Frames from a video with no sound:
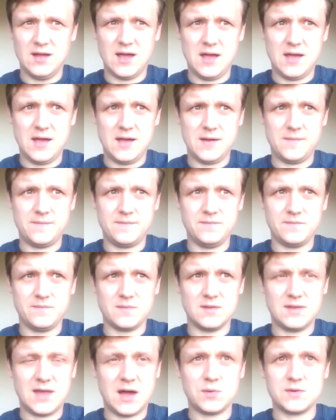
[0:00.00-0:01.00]

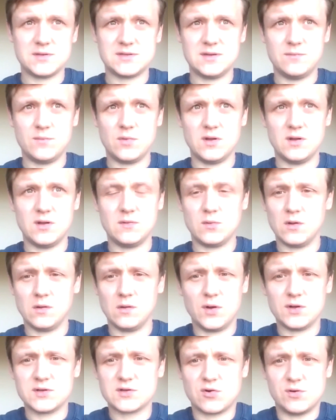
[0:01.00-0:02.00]
That was one of the
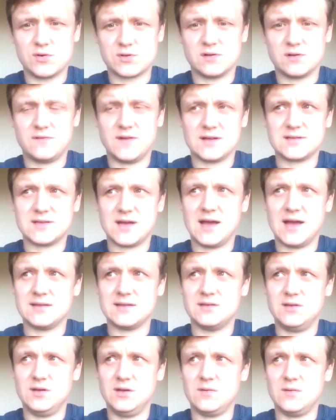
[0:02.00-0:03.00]
most crucial things I had
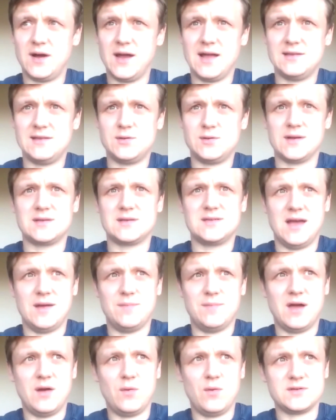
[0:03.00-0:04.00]
to do. I had to accept
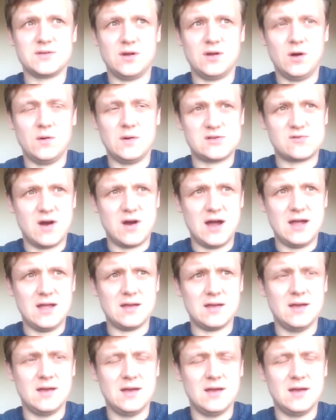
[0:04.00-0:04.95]
that I wasn't always right.